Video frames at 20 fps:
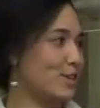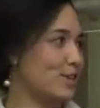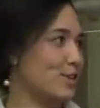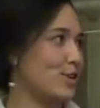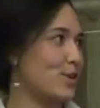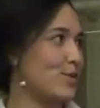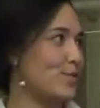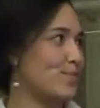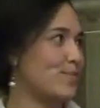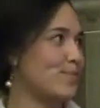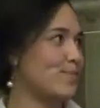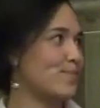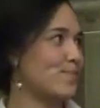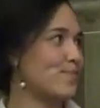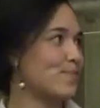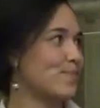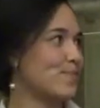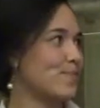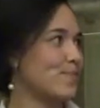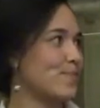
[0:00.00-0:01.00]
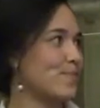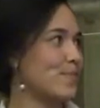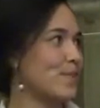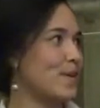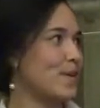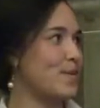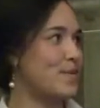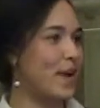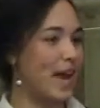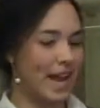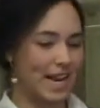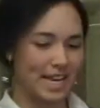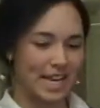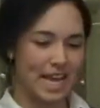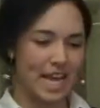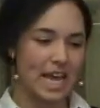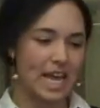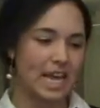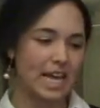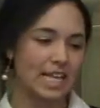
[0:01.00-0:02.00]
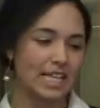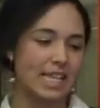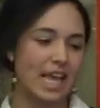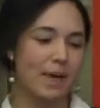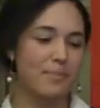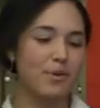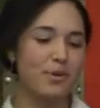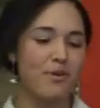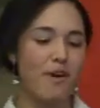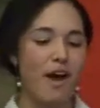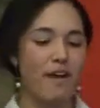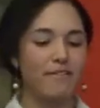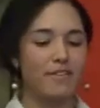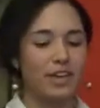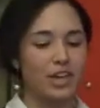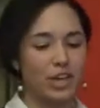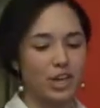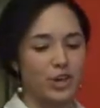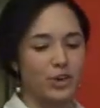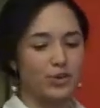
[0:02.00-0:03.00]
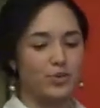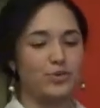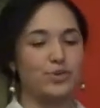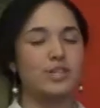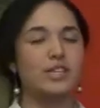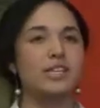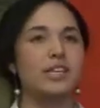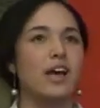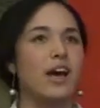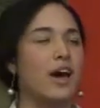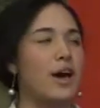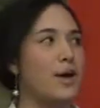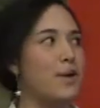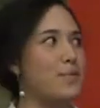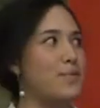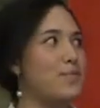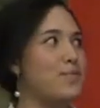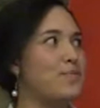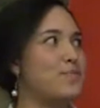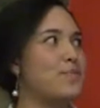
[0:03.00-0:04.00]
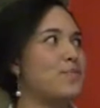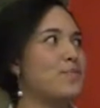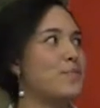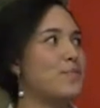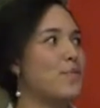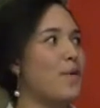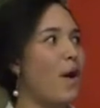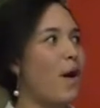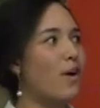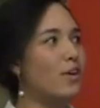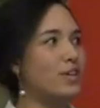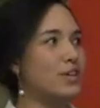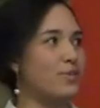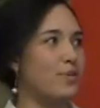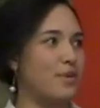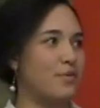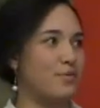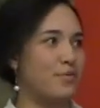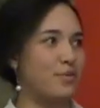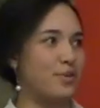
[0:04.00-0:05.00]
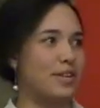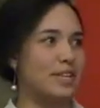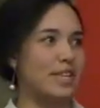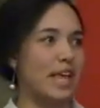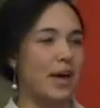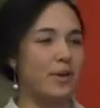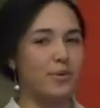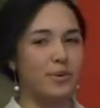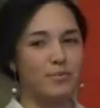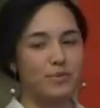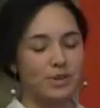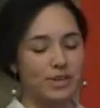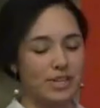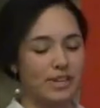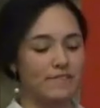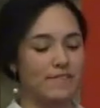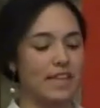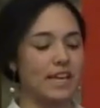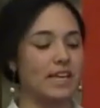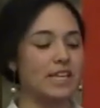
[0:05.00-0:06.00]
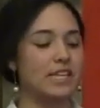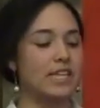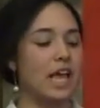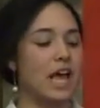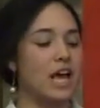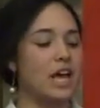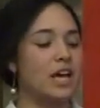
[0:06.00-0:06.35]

So, alright. Typographic cues also influence how we perceive things.